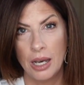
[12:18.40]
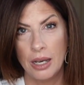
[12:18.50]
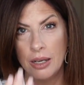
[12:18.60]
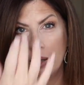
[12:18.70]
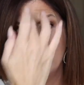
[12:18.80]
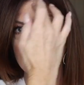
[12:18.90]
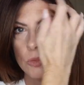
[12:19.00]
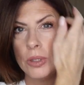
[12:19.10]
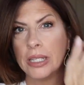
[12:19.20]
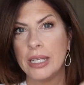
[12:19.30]

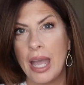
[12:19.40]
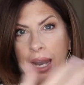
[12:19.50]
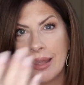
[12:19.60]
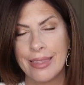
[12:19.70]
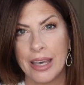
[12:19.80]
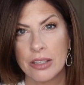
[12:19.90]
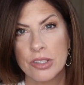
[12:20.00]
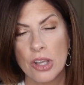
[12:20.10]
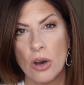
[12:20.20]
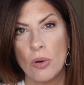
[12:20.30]
well, in
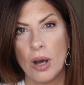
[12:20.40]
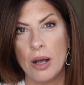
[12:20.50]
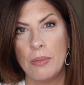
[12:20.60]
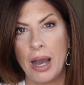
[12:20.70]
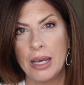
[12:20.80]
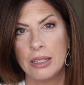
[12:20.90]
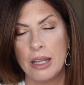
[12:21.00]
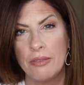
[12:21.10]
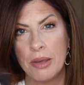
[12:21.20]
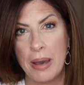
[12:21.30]
anything. So I
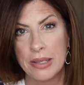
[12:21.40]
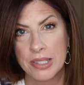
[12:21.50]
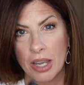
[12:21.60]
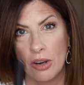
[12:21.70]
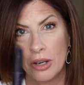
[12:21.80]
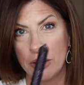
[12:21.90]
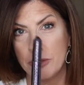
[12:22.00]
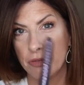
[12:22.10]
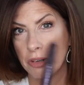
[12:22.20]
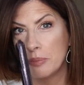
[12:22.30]
love the
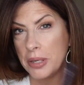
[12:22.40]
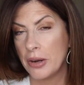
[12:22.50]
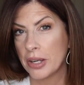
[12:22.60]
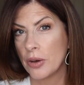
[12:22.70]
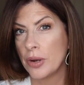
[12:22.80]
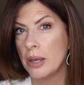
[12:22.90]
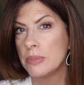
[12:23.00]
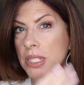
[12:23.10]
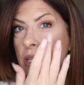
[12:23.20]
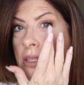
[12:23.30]
mascara from Perricone
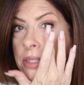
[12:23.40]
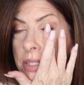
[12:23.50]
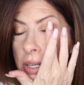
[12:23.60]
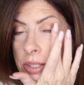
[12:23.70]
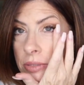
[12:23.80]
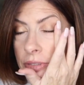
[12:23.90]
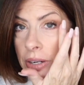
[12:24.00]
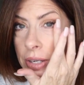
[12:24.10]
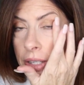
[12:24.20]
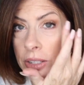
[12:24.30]
MD. This does a
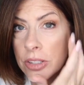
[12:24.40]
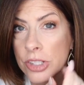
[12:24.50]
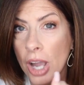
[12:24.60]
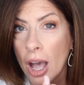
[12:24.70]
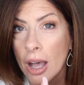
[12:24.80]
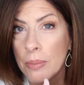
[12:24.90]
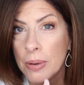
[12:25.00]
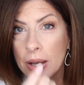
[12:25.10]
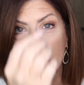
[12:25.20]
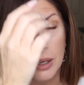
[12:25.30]
very good
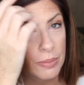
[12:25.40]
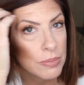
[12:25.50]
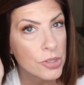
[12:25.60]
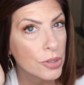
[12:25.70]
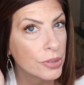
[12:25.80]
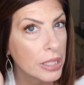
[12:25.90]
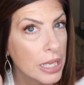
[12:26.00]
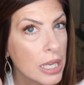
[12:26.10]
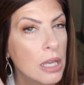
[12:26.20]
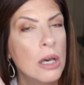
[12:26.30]
job,
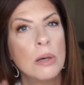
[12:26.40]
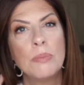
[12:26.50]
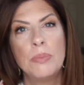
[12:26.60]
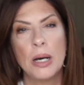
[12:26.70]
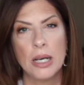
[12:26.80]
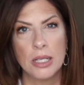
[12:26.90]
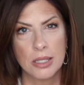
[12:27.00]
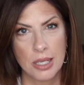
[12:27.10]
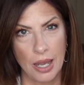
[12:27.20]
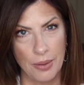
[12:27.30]
certainly,
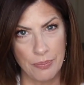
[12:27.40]
but